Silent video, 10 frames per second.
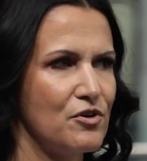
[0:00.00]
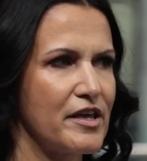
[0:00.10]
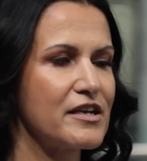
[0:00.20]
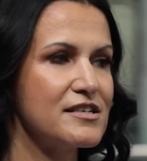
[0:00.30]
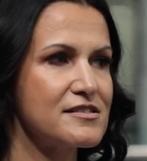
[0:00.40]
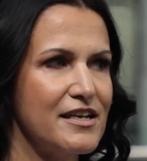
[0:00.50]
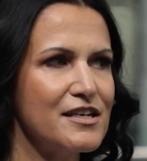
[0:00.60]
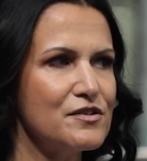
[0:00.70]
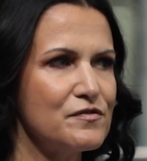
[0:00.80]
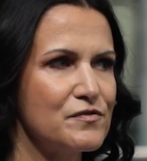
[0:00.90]
Are for. they going to
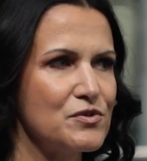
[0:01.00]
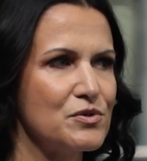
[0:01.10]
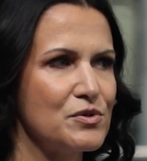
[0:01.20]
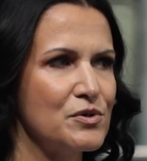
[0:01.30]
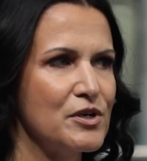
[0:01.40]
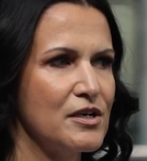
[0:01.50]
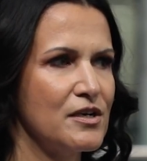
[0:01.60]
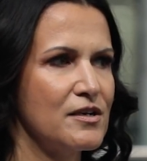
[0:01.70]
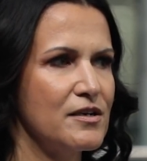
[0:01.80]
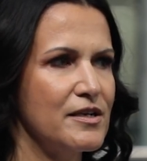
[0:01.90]
take it for
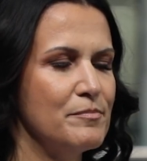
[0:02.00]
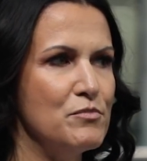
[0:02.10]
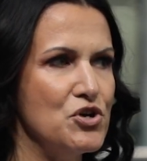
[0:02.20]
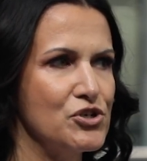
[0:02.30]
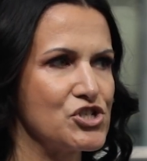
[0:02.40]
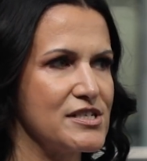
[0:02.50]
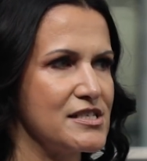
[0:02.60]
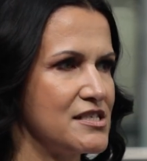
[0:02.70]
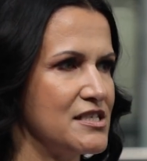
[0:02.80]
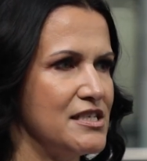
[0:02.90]

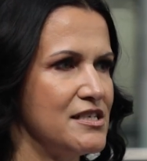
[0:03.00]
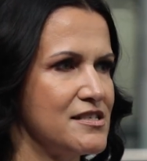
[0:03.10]
emergency